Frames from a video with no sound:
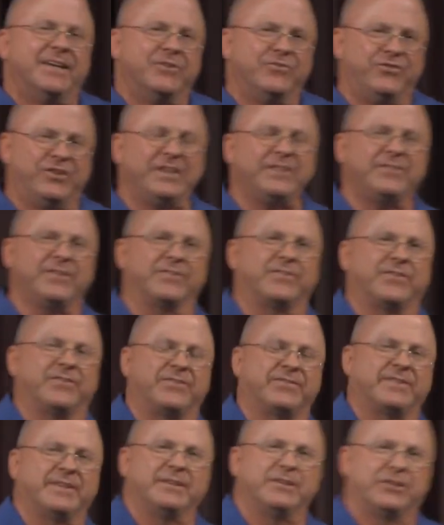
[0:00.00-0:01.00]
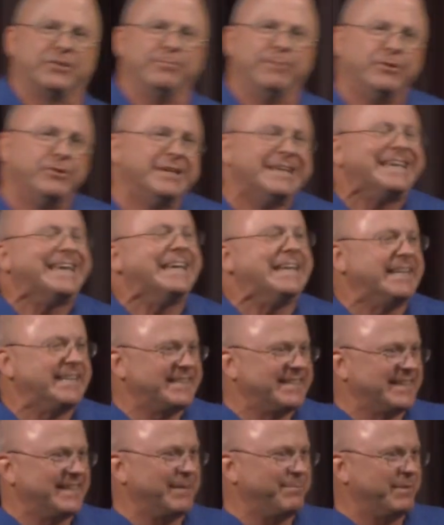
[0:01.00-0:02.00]
Jesus is communicating
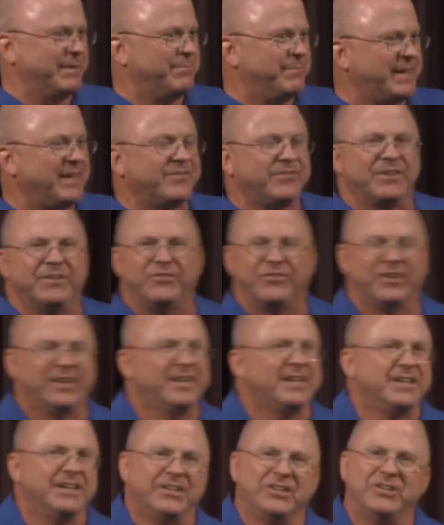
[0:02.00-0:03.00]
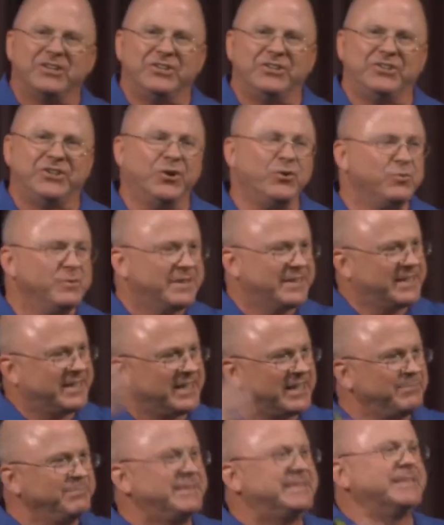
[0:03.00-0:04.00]
to them the message, don't
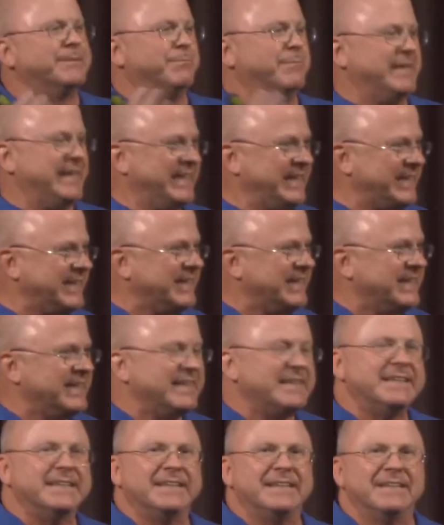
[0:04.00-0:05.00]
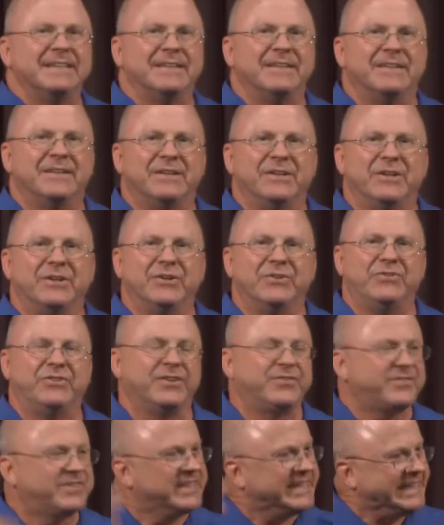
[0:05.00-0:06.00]
come to me
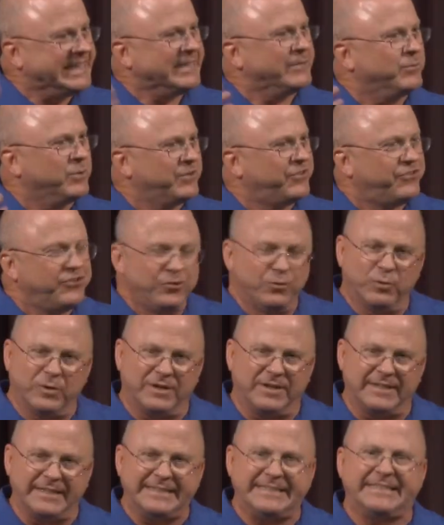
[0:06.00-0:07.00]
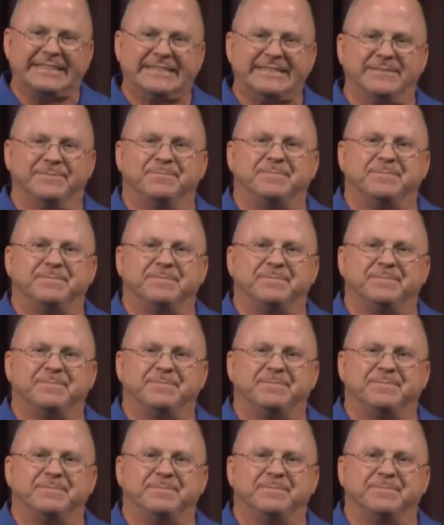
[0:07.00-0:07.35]
just to get what you want.